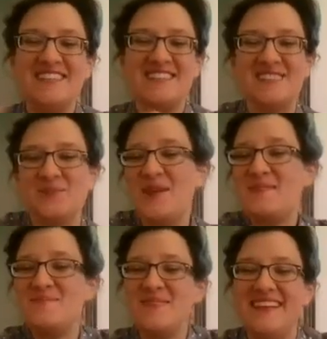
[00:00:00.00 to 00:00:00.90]

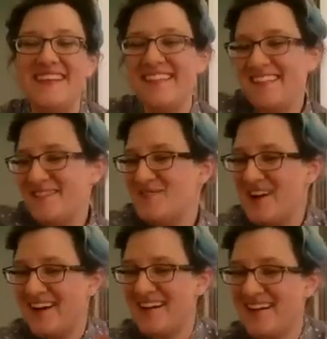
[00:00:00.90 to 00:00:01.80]
swimming in the
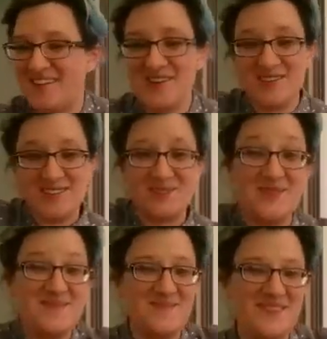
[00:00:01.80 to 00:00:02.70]
water,
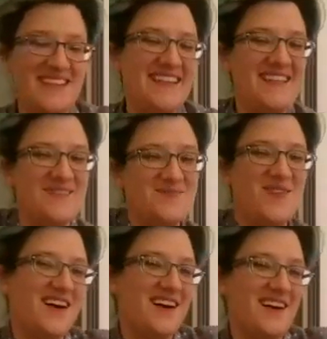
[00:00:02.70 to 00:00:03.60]
swimming in the
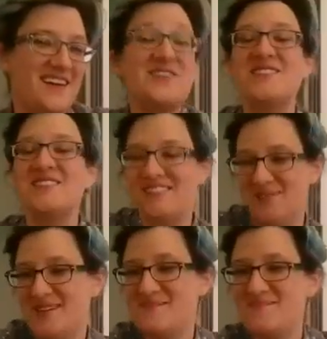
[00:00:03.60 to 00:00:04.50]
water,
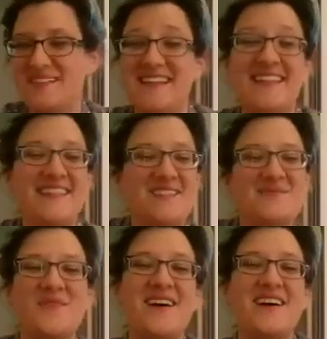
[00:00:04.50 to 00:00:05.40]
swimming in the
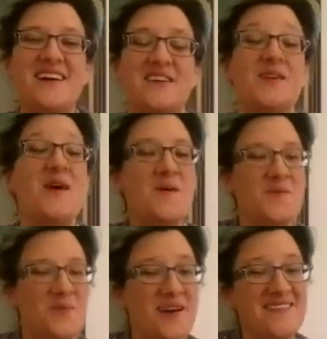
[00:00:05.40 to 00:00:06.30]
water.
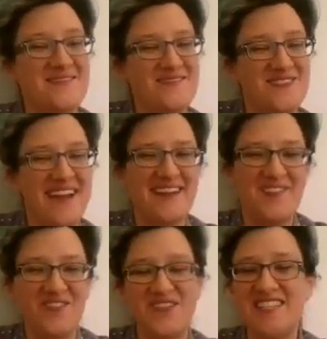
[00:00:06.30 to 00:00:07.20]
One red
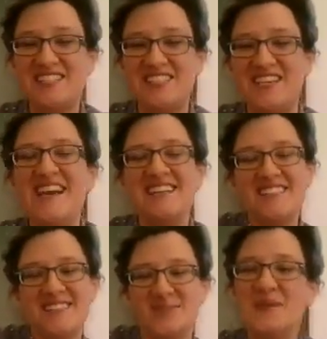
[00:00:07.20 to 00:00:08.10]
fish
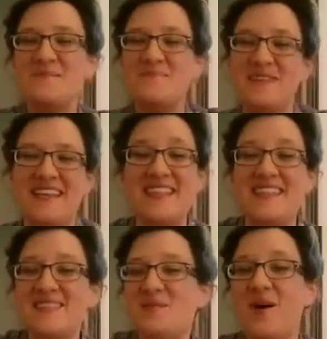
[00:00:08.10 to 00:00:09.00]
swimming
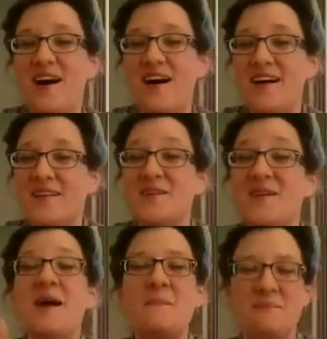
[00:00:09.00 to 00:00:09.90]
in the water.
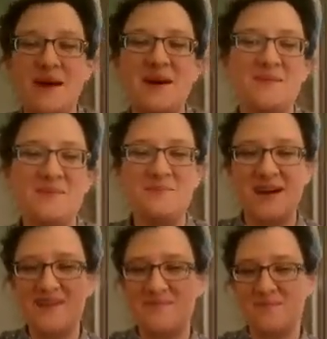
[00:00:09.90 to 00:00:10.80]
Bubble,
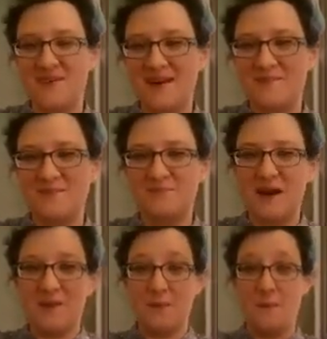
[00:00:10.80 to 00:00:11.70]
bubble, bubble,
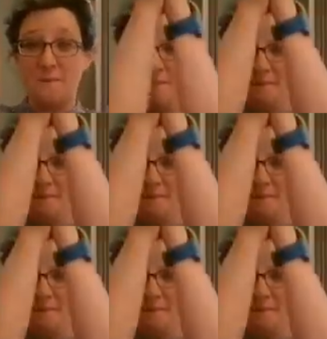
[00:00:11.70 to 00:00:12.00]
bubble,